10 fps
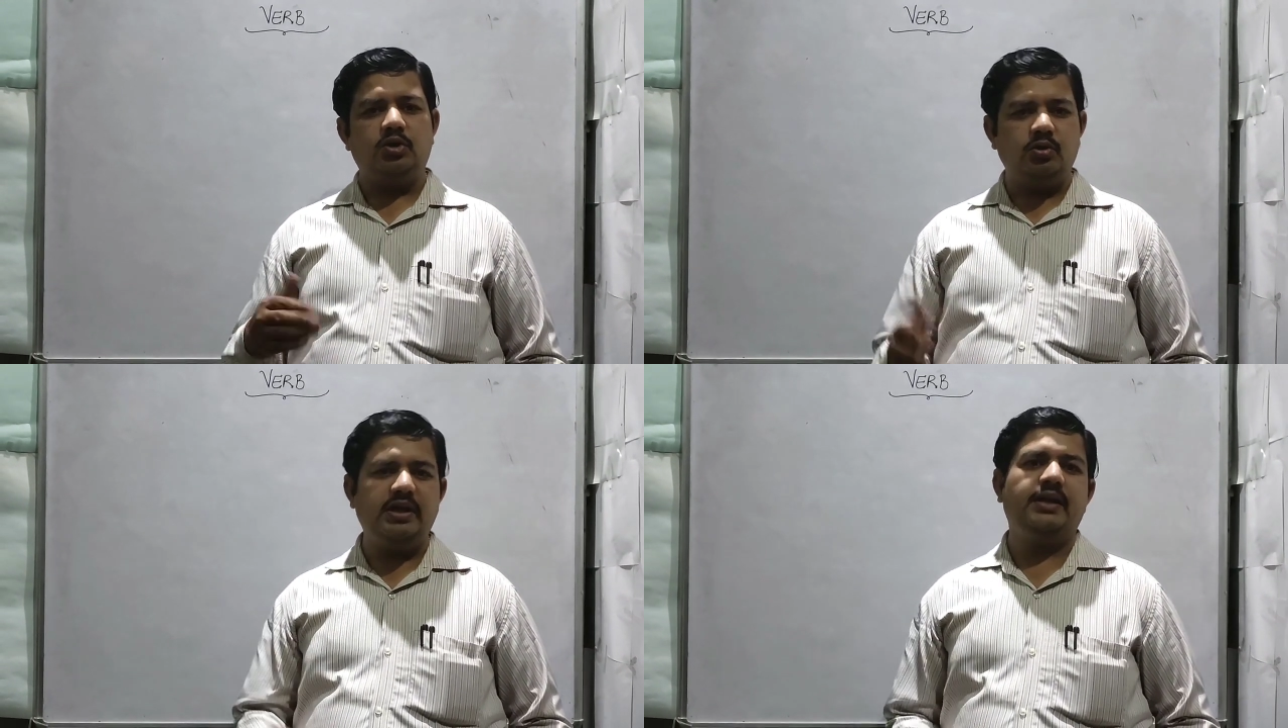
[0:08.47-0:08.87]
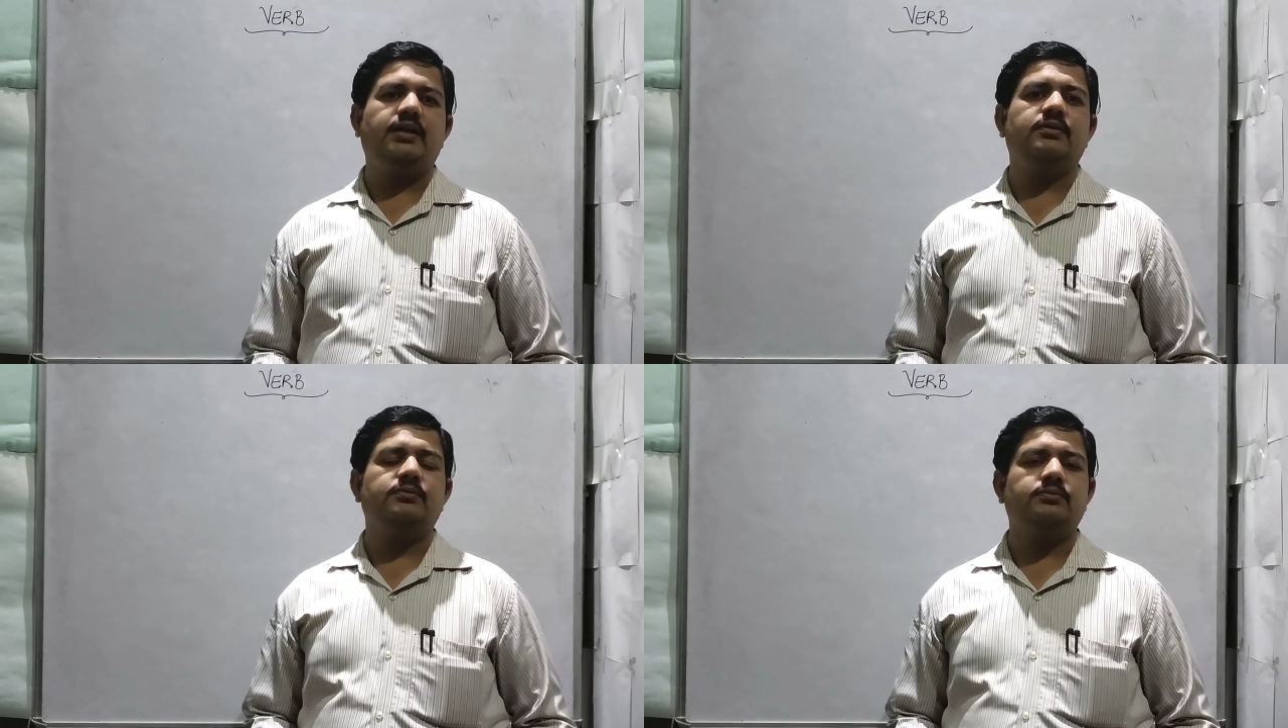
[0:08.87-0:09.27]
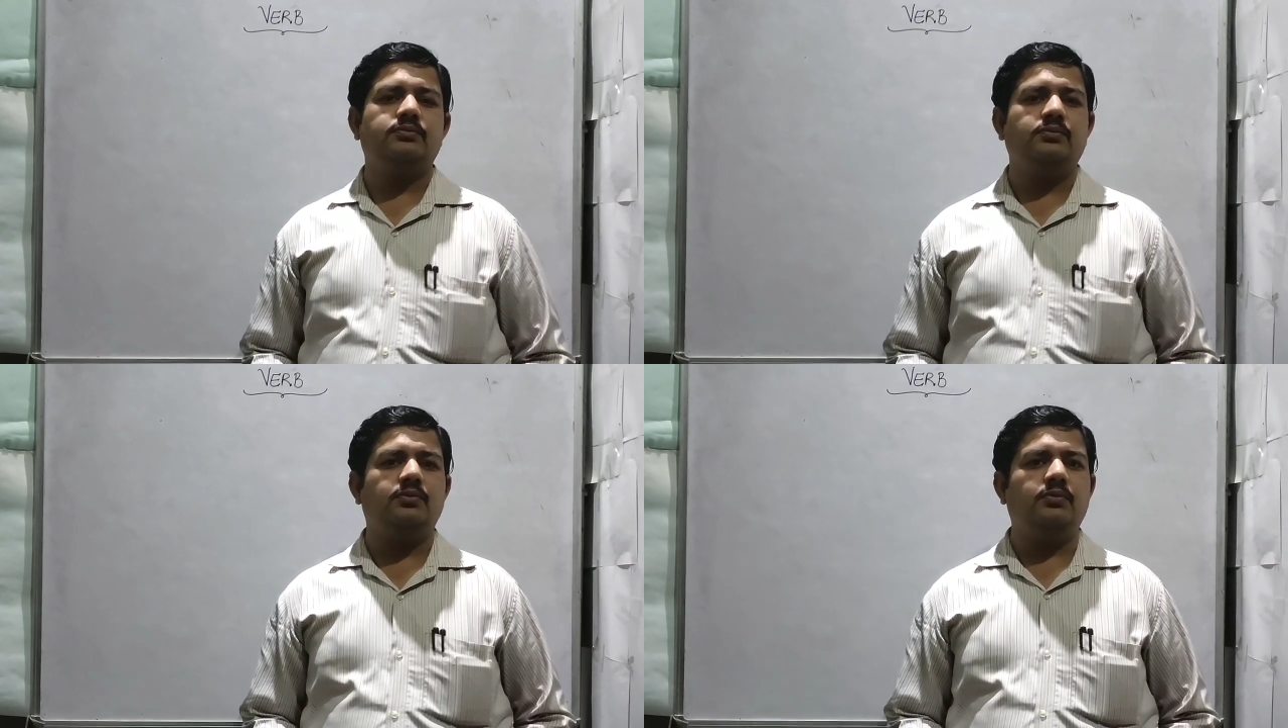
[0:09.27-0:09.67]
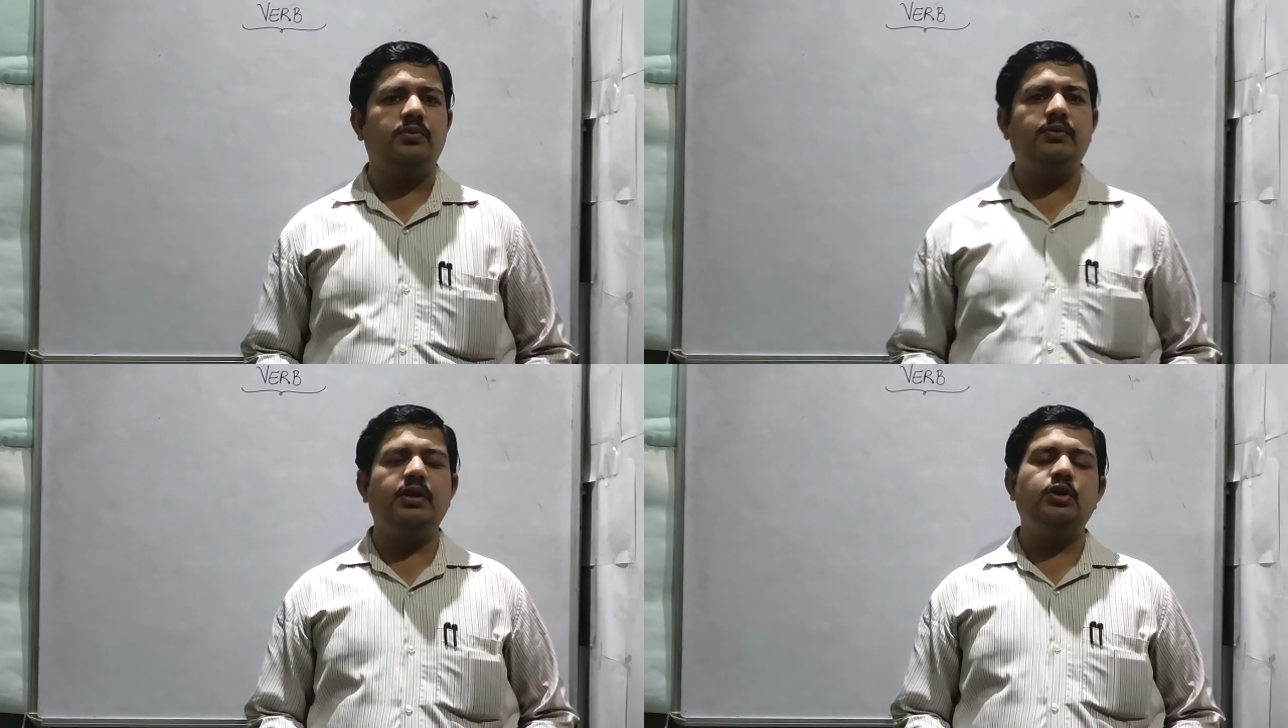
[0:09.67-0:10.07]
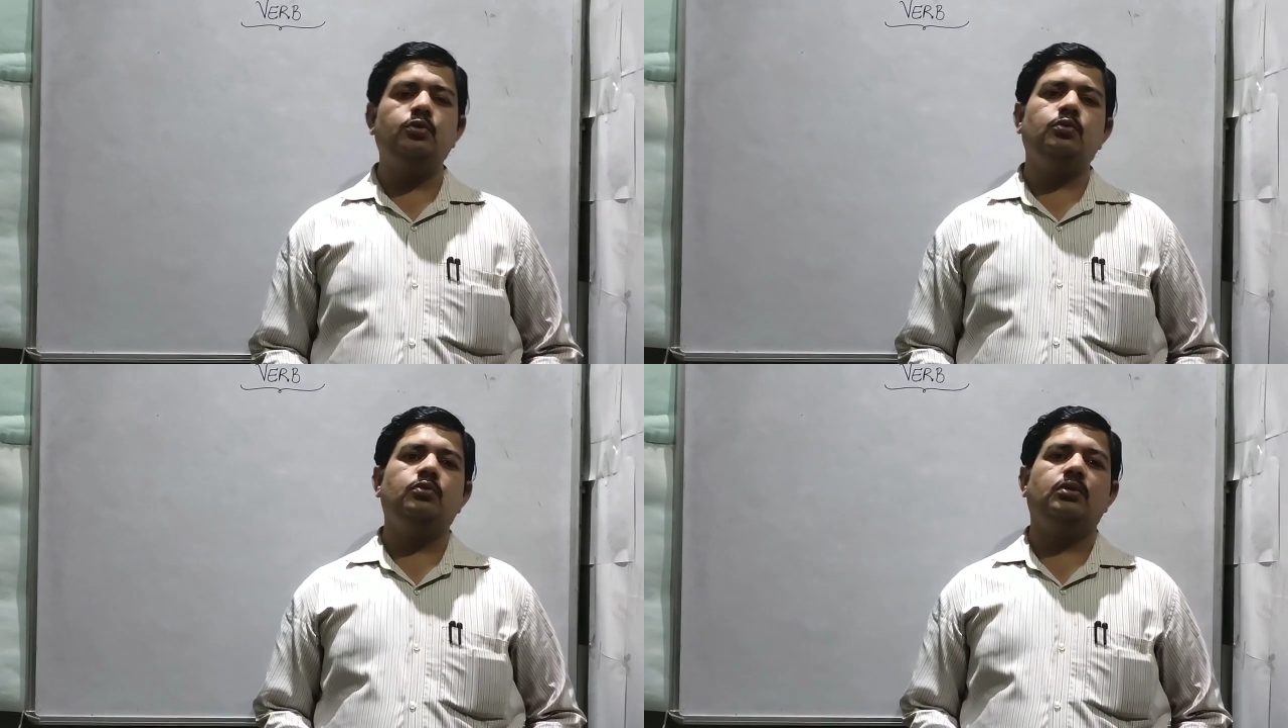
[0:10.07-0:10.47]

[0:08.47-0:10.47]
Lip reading: Today we will do